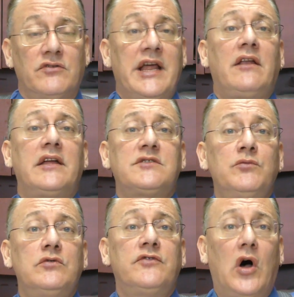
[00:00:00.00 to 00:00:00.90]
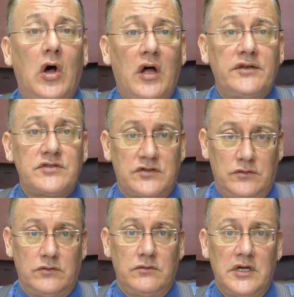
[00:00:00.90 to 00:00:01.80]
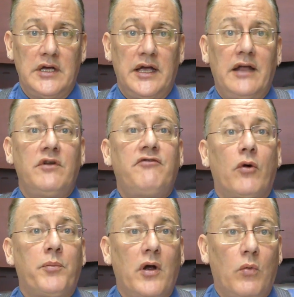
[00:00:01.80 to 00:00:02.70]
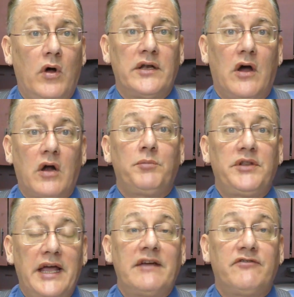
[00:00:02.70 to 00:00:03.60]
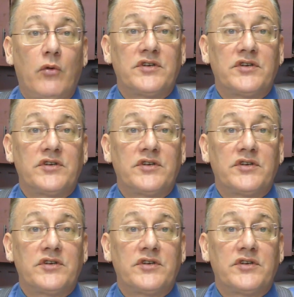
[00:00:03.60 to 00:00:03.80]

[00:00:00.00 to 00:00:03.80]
now let's move on to Henry IV Part 1, our play for